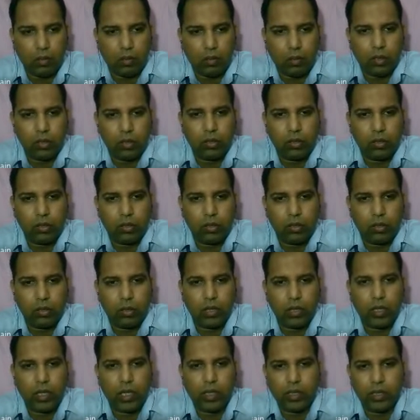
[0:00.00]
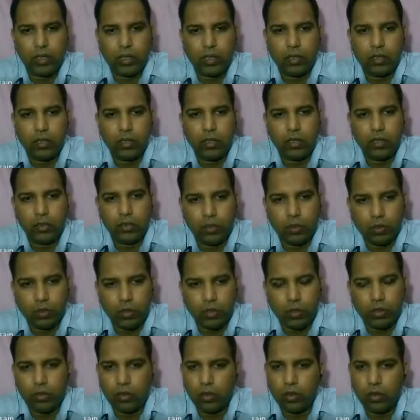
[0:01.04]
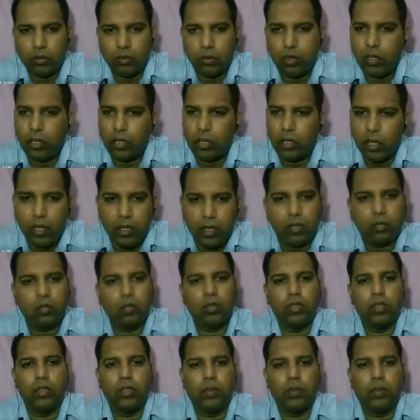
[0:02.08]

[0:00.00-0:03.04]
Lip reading: what you say accidental exposure, is due to inhaling only.